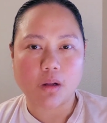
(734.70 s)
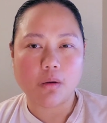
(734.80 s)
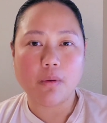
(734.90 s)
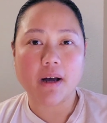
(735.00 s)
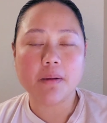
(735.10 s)

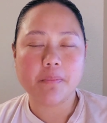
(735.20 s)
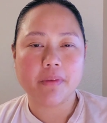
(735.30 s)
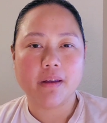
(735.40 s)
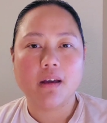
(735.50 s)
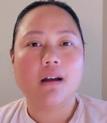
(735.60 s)
Well,
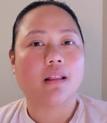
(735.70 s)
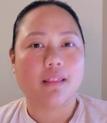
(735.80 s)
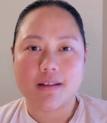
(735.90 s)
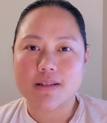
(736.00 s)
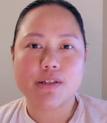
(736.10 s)

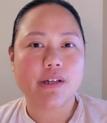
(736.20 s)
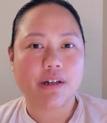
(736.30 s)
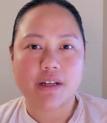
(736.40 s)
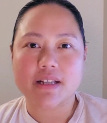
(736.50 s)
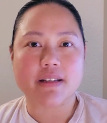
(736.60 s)
this
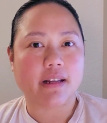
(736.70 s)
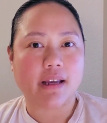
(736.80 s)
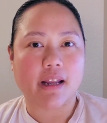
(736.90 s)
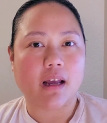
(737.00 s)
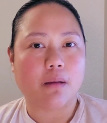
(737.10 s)
year he's going to get it.